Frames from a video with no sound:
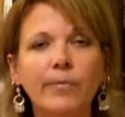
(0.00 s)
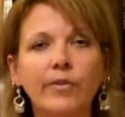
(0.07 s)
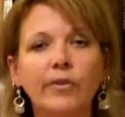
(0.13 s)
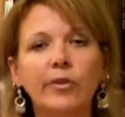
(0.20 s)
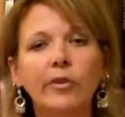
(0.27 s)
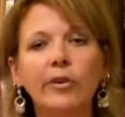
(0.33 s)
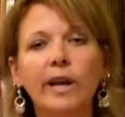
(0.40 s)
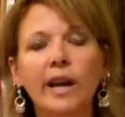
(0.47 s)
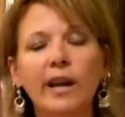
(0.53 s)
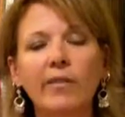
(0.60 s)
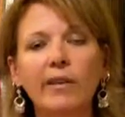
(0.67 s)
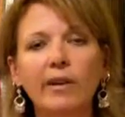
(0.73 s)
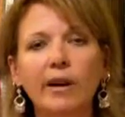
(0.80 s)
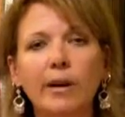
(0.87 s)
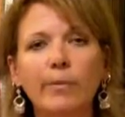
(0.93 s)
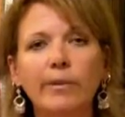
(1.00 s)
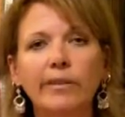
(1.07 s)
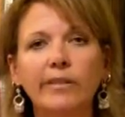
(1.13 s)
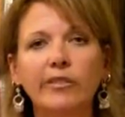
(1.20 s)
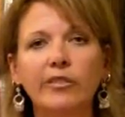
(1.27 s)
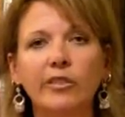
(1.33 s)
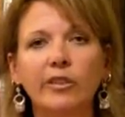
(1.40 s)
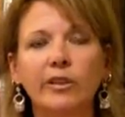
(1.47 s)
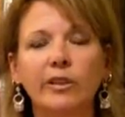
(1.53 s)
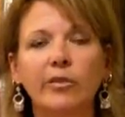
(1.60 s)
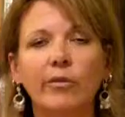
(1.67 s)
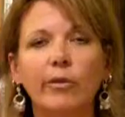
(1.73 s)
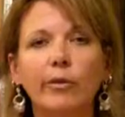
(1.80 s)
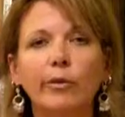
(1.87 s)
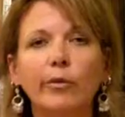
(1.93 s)
So you'll have a composition
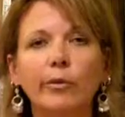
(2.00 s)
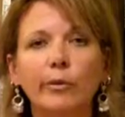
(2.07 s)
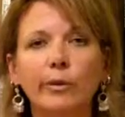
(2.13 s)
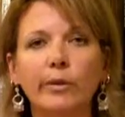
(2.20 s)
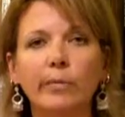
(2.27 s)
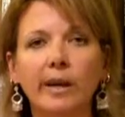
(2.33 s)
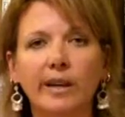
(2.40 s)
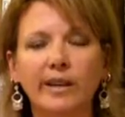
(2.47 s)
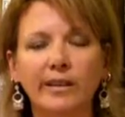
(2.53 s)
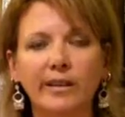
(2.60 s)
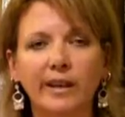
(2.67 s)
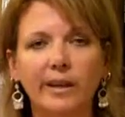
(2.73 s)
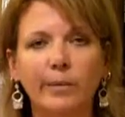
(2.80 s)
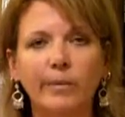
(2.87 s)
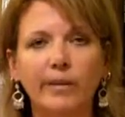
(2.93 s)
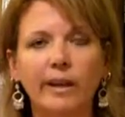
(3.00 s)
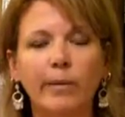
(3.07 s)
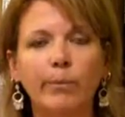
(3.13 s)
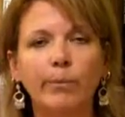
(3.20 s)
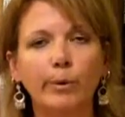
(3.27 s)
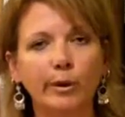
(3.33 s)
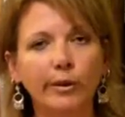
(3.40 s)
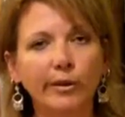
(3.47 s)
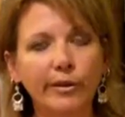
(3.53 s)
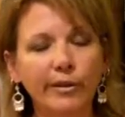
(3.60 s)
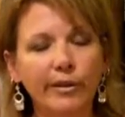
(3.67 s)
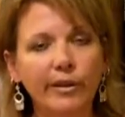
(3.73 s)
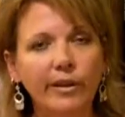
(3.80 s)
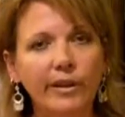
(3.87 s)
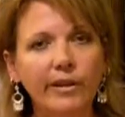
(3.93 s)
of those three body types at birth,
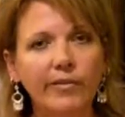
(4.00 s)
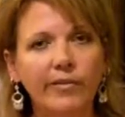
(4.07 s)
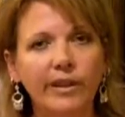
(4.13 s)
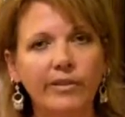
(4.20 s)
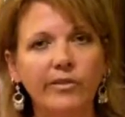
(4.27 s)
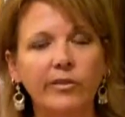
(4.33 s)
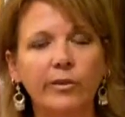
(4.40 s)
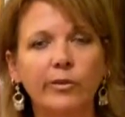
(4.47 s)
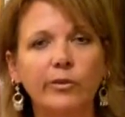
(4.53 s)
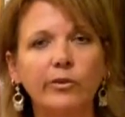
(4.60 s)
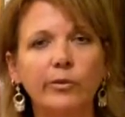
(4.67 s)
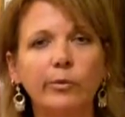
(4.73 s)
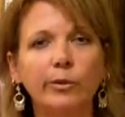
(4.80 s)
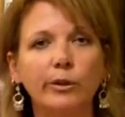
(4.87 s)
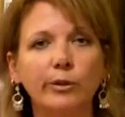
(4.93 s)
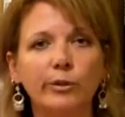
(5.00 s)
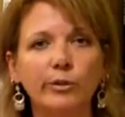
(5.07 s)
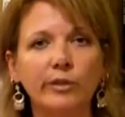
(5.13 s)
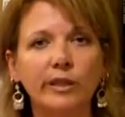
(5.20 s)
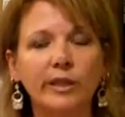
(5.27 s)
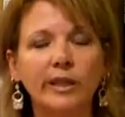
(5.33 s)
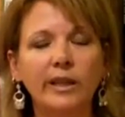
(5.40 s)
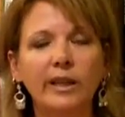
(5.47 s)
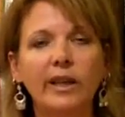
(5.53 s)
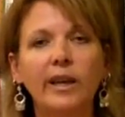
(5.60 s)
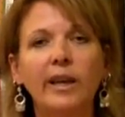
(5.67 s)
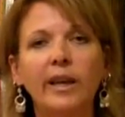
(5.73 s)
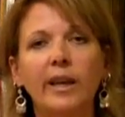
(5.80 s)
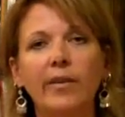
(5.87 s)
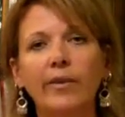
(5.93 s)
that's known as your Prakriti,
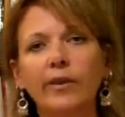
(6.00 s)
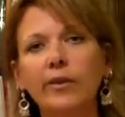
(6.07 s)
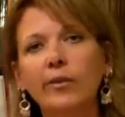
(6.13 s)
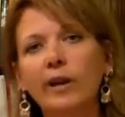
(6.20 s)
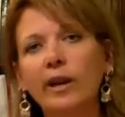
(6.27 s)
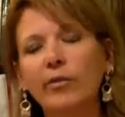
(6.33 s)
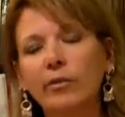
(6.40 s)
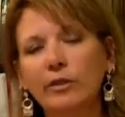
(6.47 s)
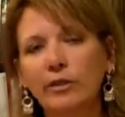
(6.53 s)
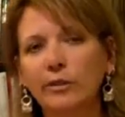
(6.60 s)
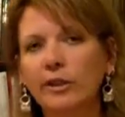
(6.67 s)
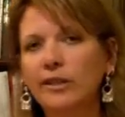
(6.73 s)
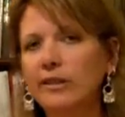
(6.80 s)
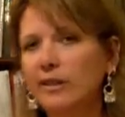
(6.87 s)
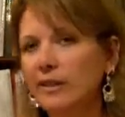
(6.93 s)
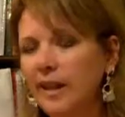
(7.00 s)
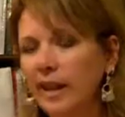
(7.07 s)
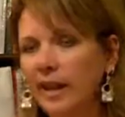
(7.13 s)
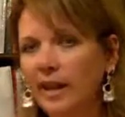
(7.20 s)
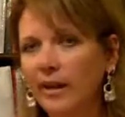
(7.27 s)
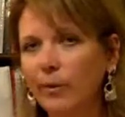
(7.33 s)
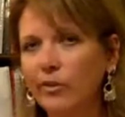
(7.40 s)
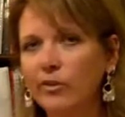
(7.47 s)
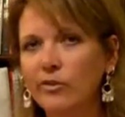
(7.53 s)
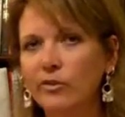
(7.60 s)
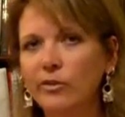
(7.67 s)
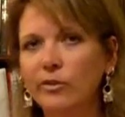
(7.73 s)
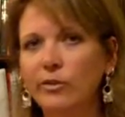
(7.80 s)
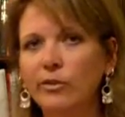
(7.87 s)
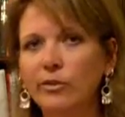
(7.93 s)
and then you have where you are today, which
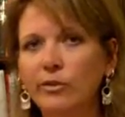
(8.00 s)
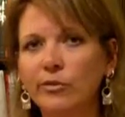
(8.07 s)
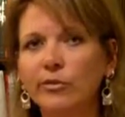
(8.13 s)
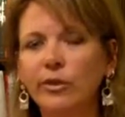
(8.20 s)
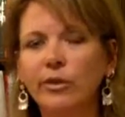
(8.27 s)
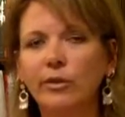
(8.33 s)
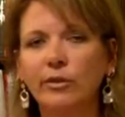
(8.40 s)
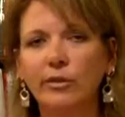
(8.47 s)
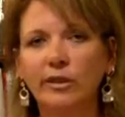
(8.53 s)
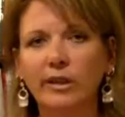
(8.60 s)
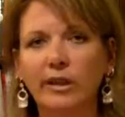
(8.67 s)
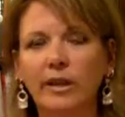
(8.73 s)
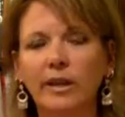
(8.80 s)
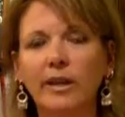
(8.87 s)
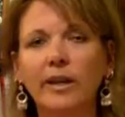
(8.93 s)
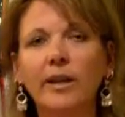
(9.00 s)
is known as your Vikruti.